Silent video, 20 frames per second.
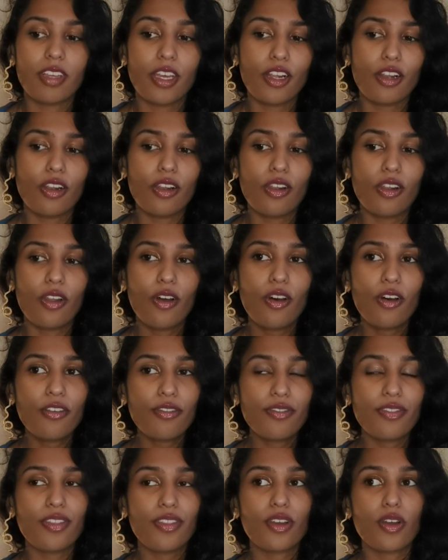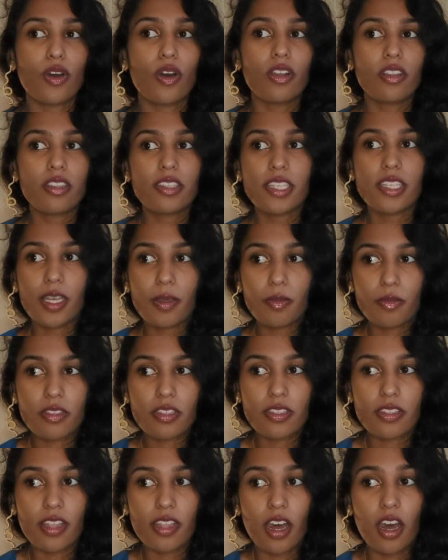a lot of the
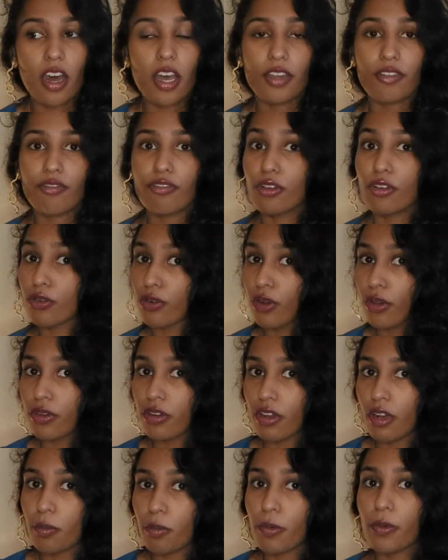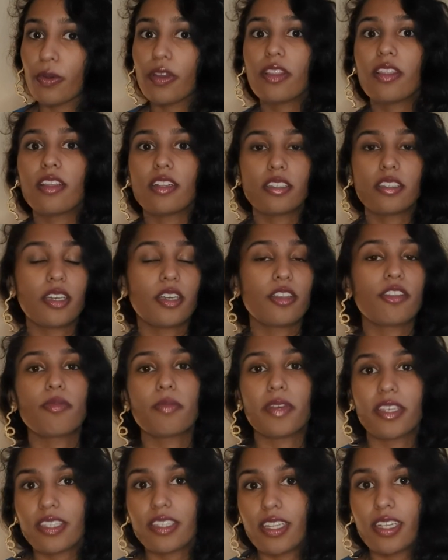concepts that I've grown up with in terms
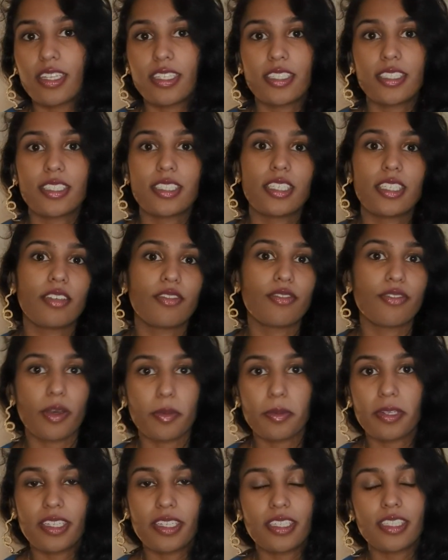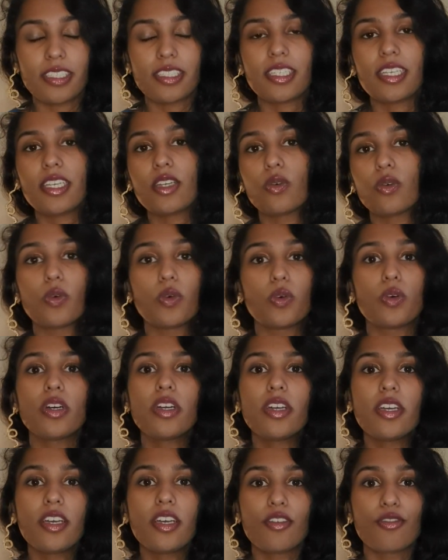of masculinity and femininity, or
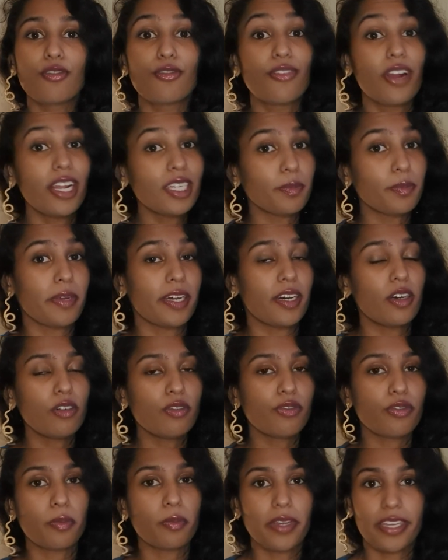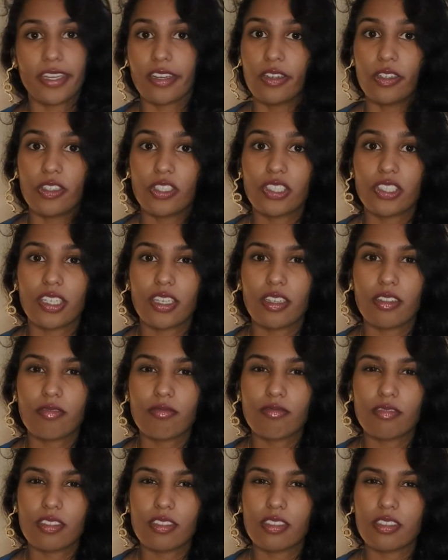read about from my culture,
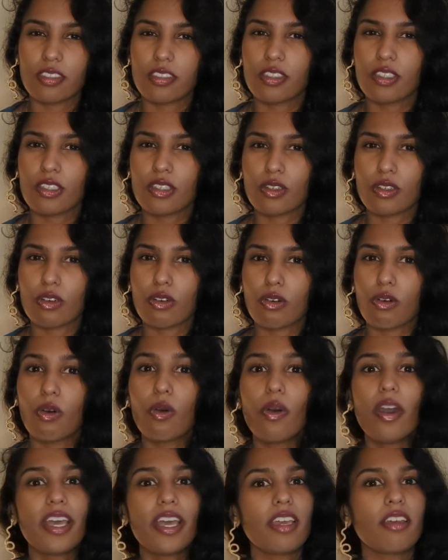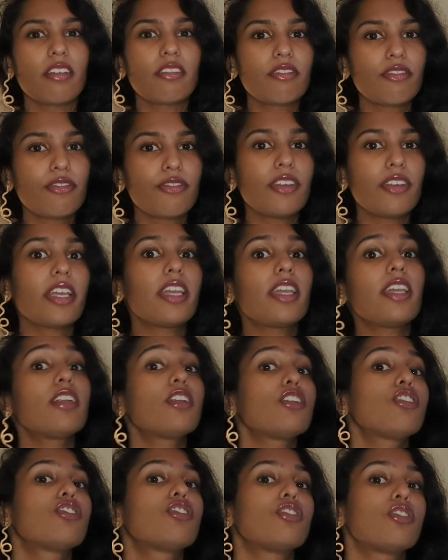doesn't quite fit
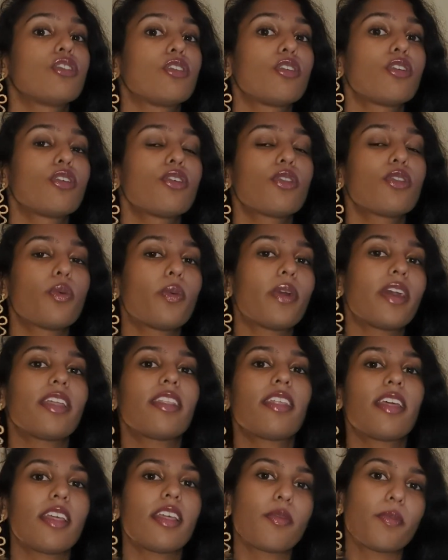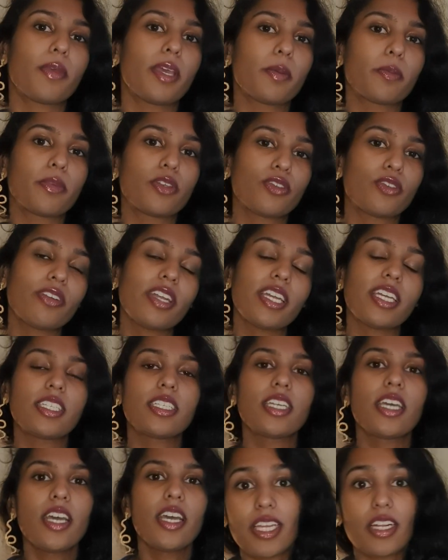into the way that it's being
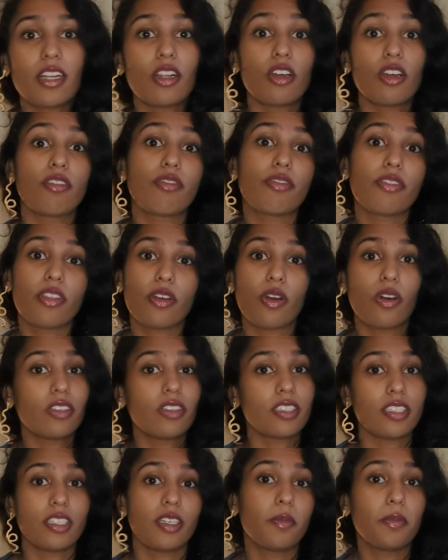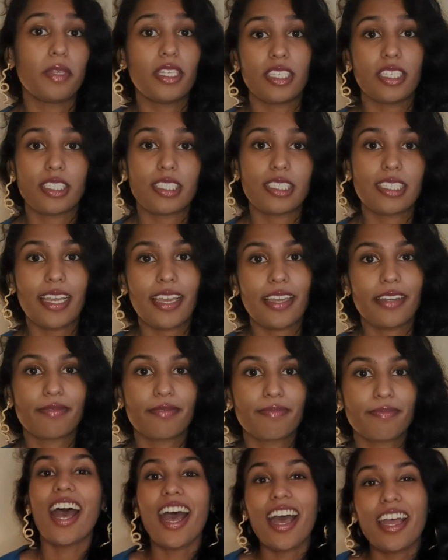portrayed in a lot of the content and media today.
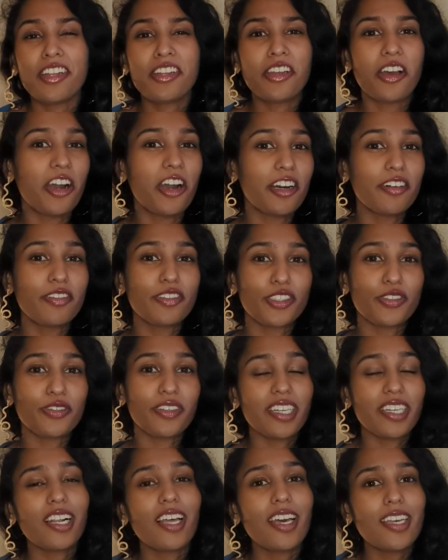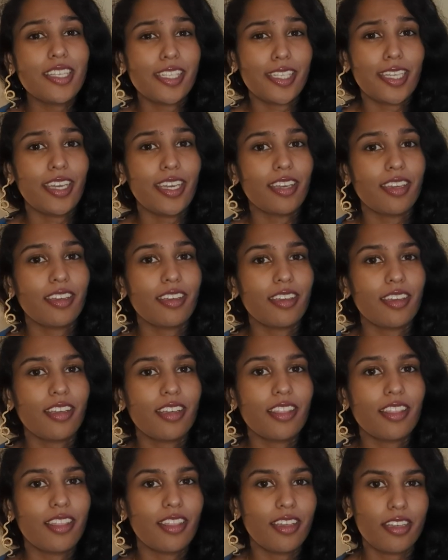And after realizing
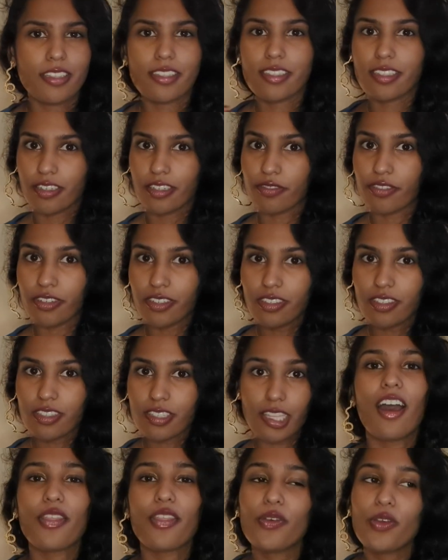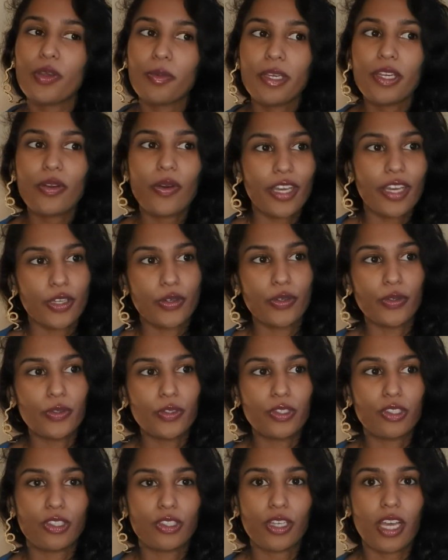this difference, I thought it would be quite
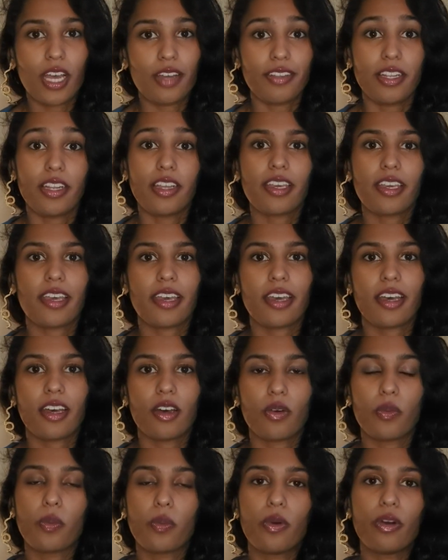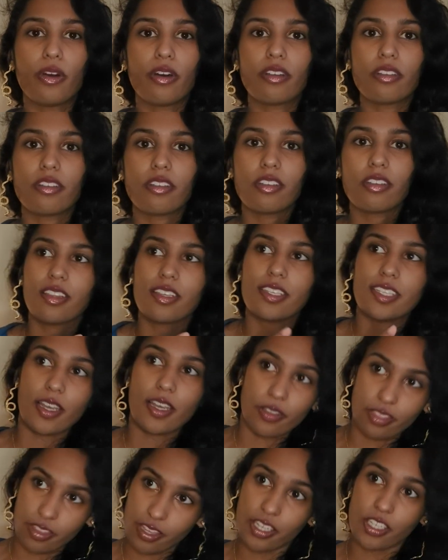cool to have a look at what the
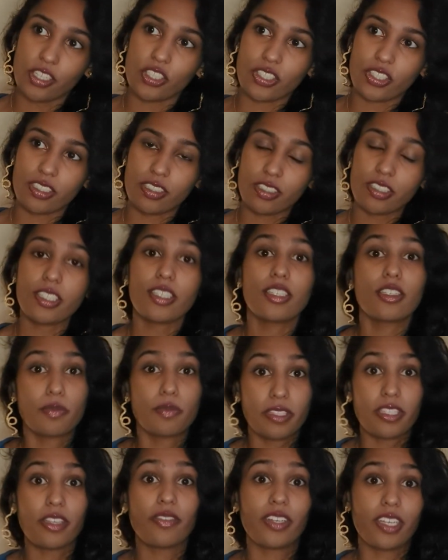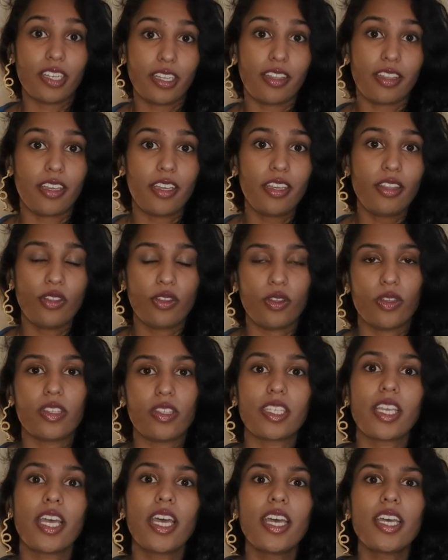South Asians, specifically the
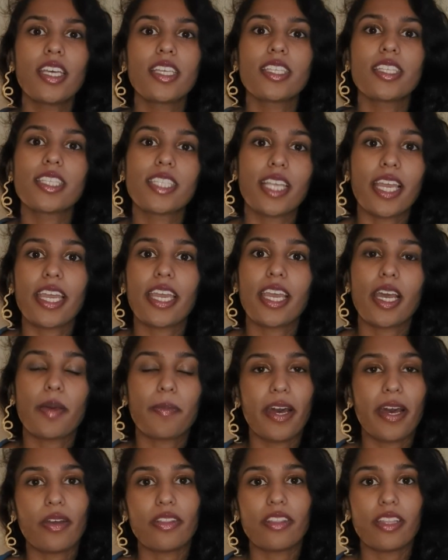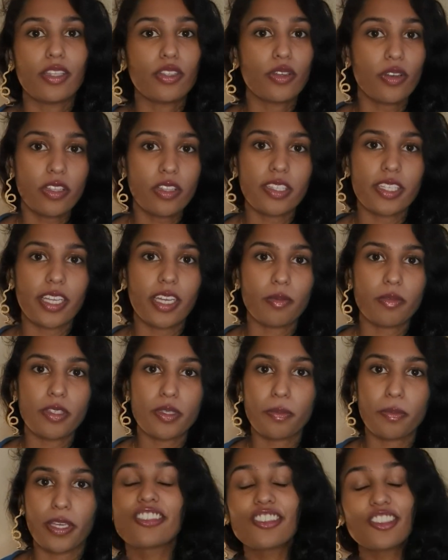Hindus, say about these
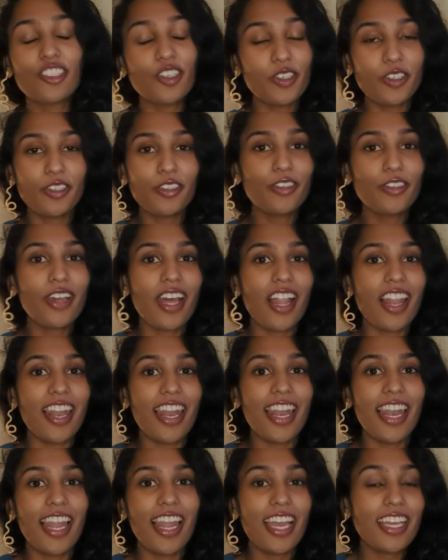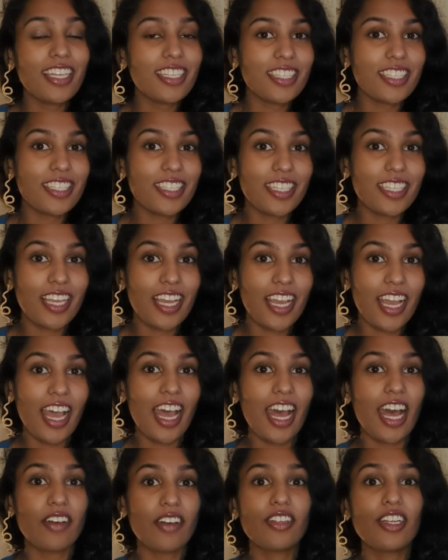concepts. So let's
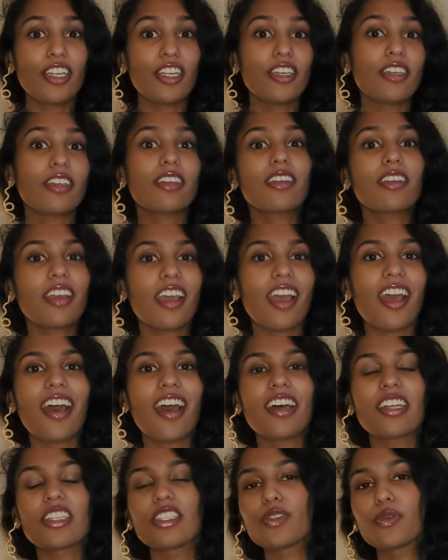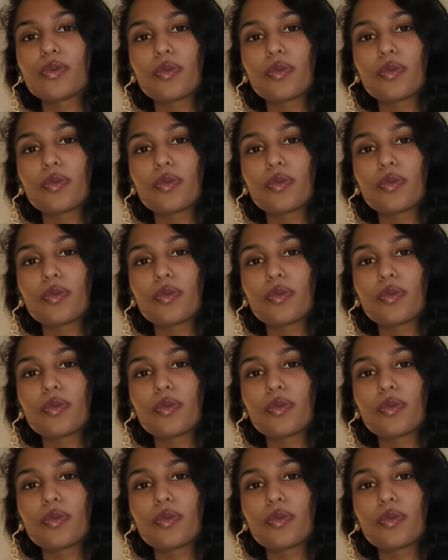have a look at